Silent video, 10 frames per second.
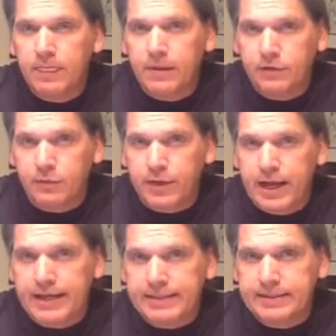there's a
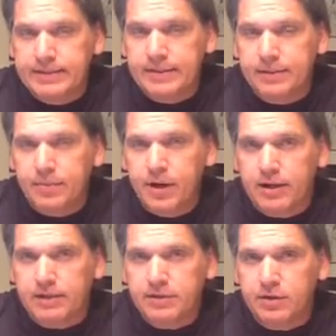reactants, and the
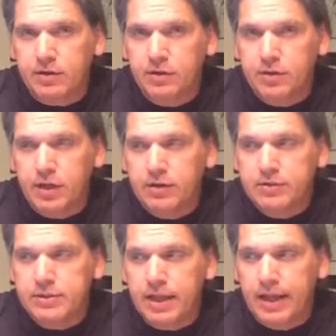products are
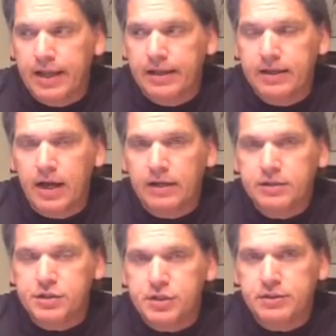glucose and
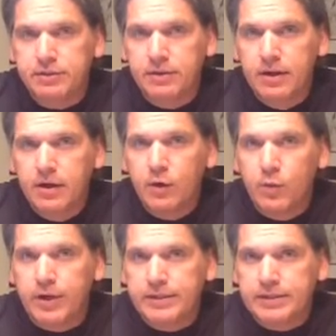oxygen.
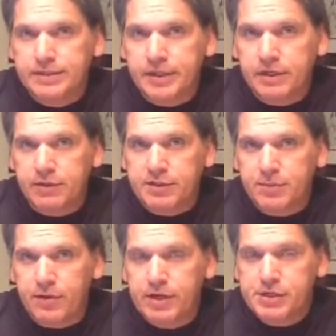Whereas in cellular
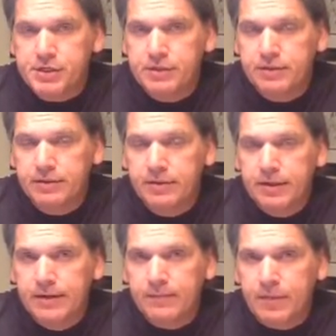respiration
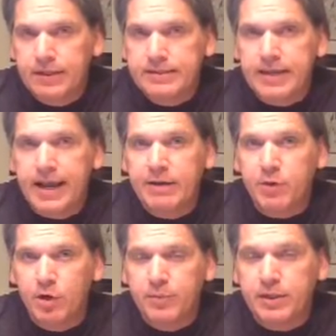is
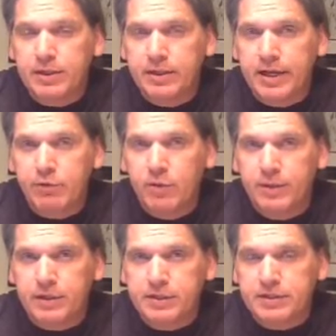aerobic.
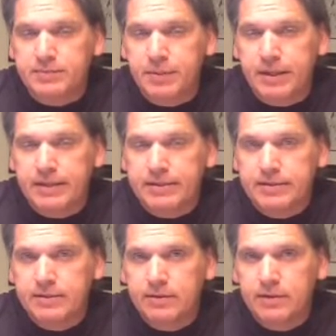Aerobic just
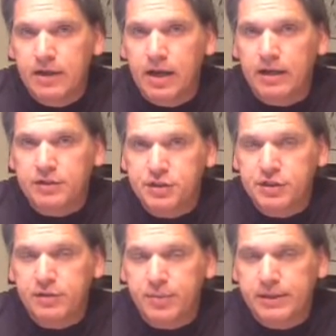means oxygen
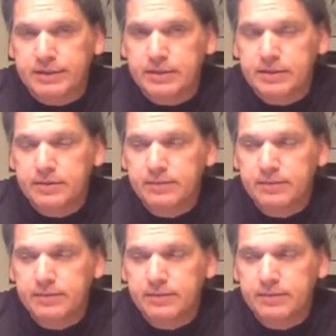is present.